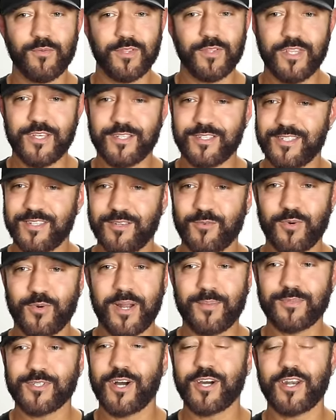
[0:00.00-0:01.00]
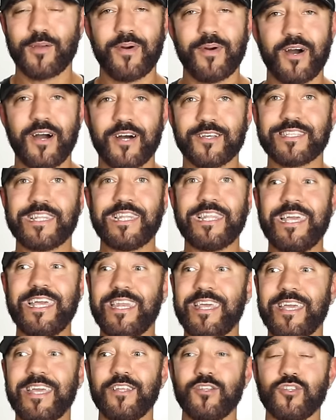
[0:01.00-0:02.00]
listen, when I'm talking about us
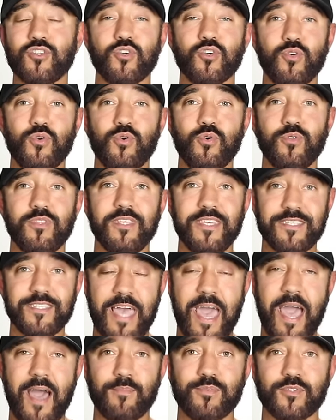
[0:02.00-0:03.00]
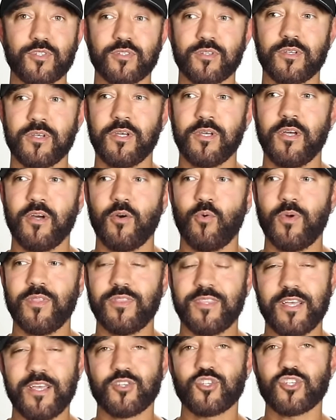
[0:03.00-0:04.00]
leaning into these apps when
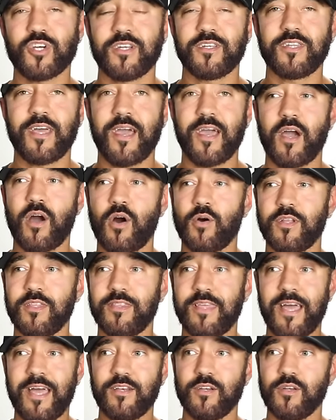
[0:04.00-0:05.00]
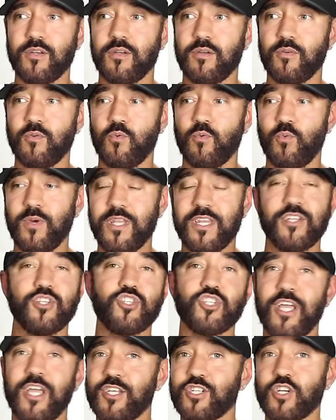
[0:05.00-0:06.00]
things shut down and that we didn't
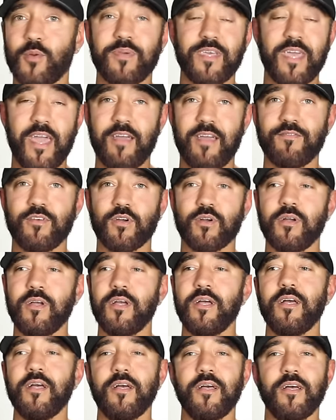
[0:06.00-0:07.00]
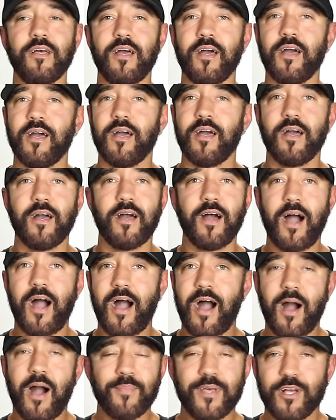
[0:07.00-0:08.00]
change our behavior,
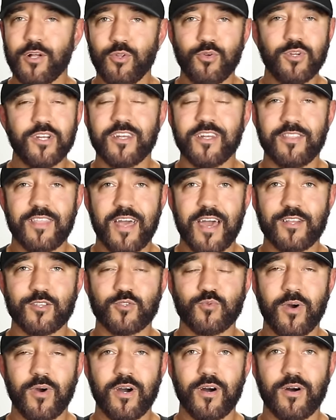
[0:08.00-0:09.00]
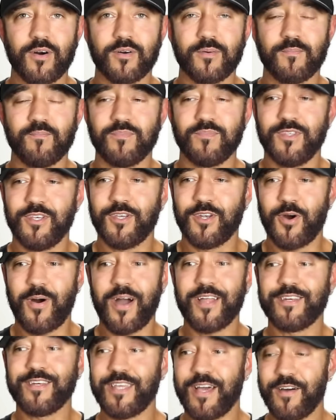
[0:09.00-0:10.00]
I'm included in that as well. You know,
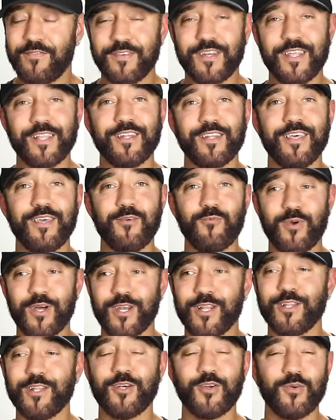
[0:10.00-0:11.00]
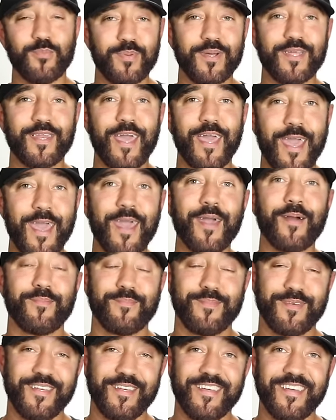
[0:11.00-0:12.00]
I definitely went a little bit ham
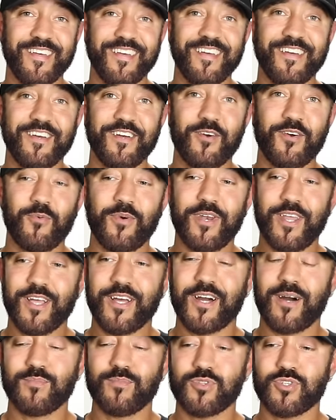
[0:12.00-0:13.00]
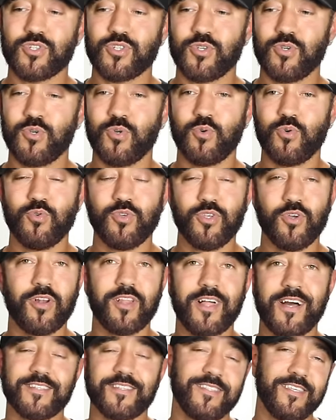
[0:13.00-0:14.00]
when it comes to
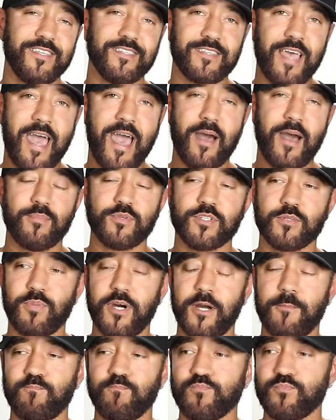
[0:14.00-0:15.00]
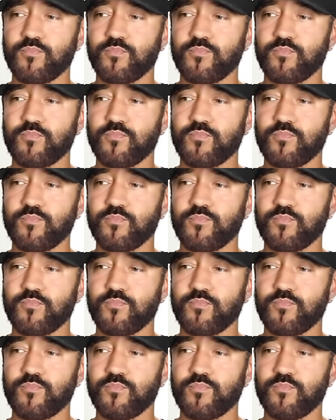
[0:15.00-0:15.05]
utilizing these apps, but